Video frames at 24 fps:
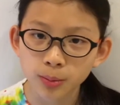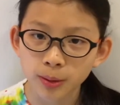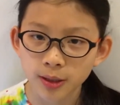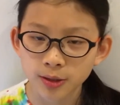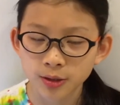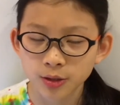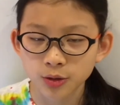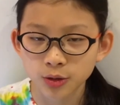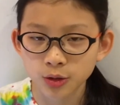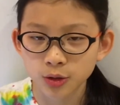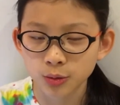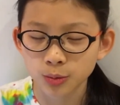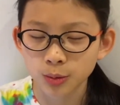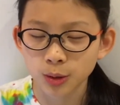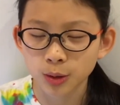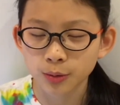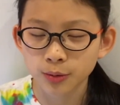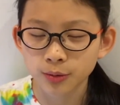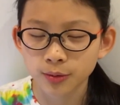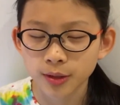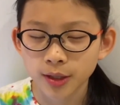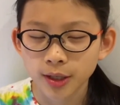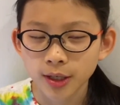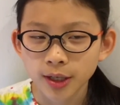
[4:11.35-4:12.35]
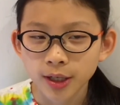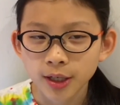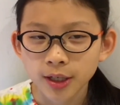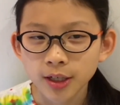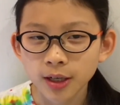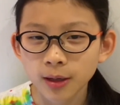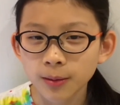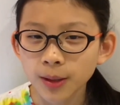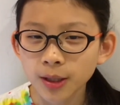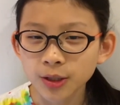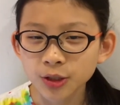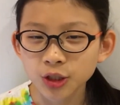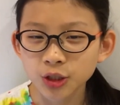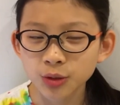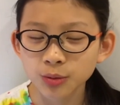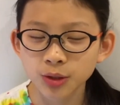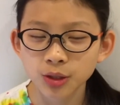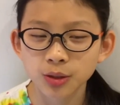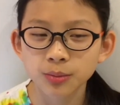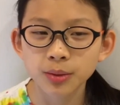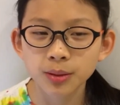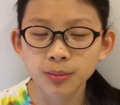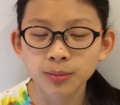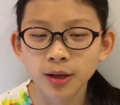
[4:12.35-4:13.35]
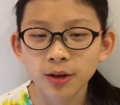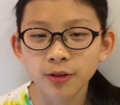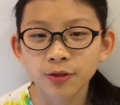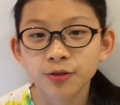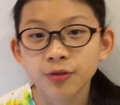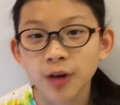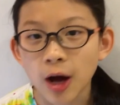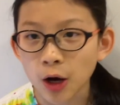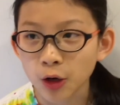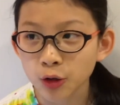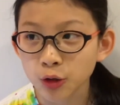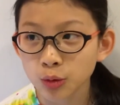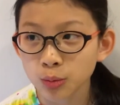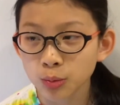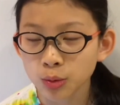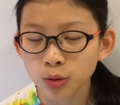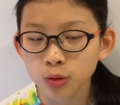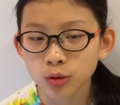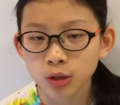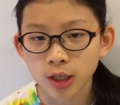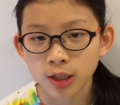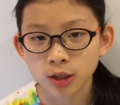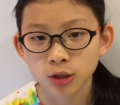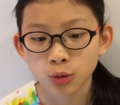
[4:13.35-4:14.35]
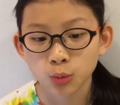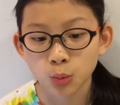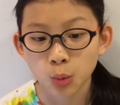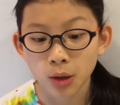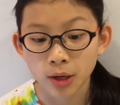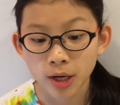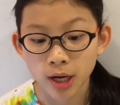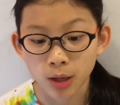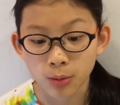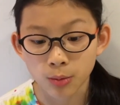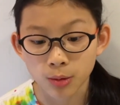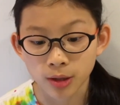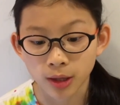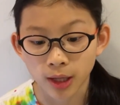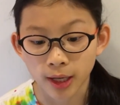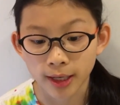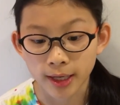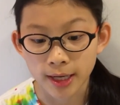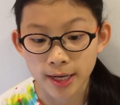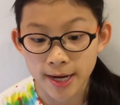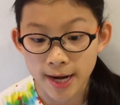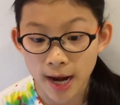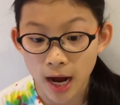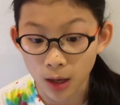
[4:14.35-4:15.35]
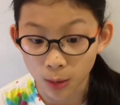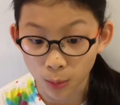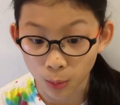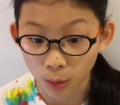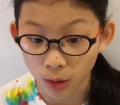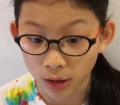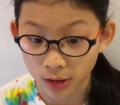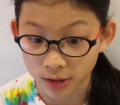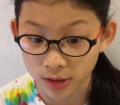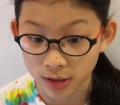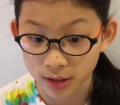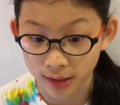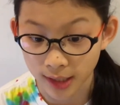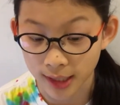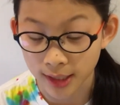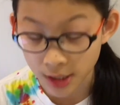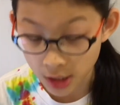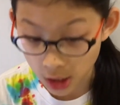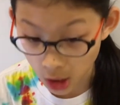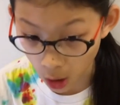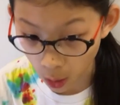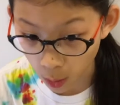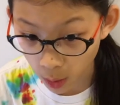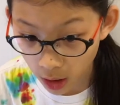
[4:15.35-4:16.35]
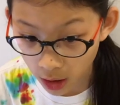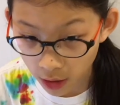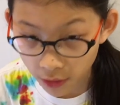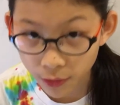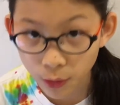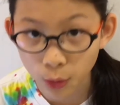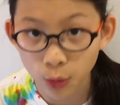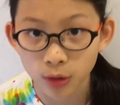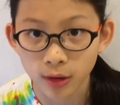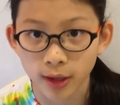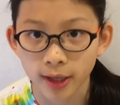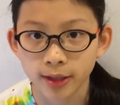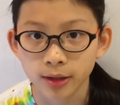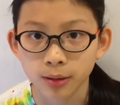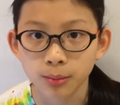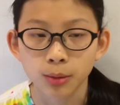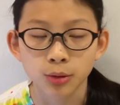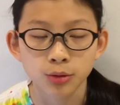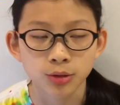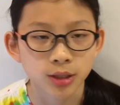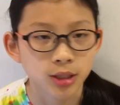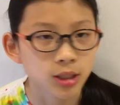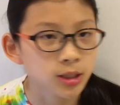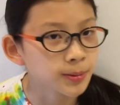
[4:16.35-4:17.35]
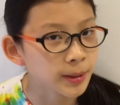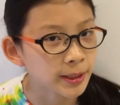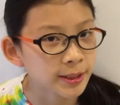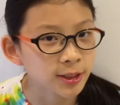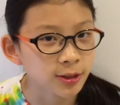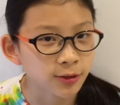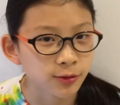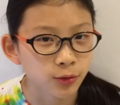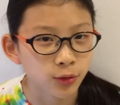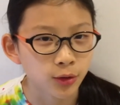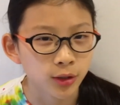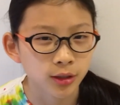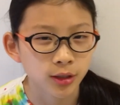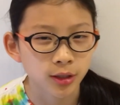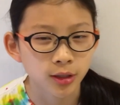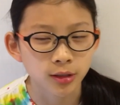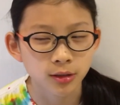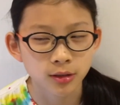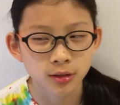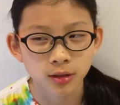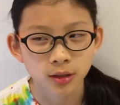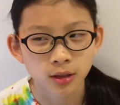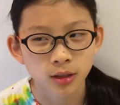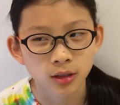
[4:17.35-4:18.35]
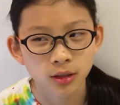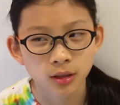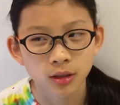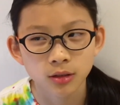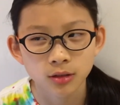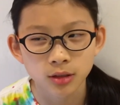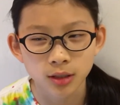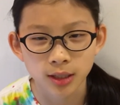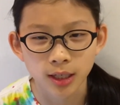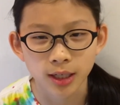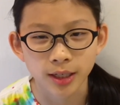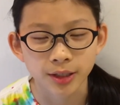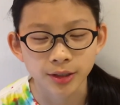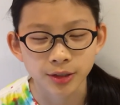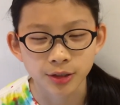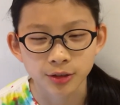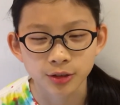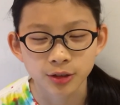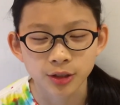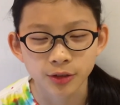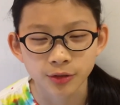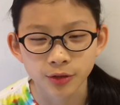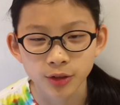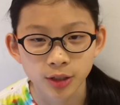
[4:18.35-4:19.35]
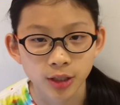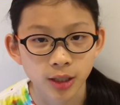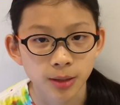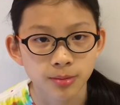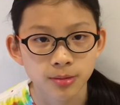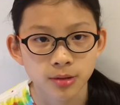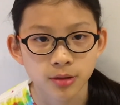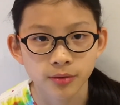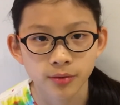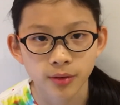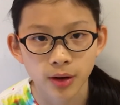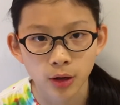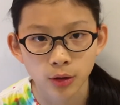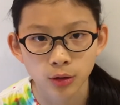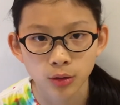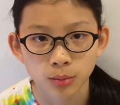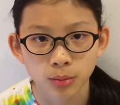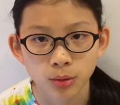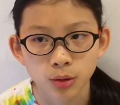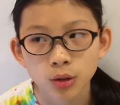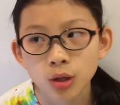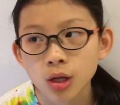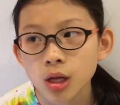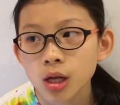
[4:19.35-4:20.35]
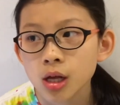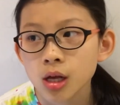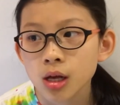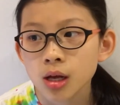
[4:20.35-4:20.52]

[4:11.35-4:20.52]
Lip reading: puzzle you own. Now, I'm not sure what you mean by valuable, like the one I would like not want to let go of, or like the most expensive one, because those are kind of 2 different types of valuable.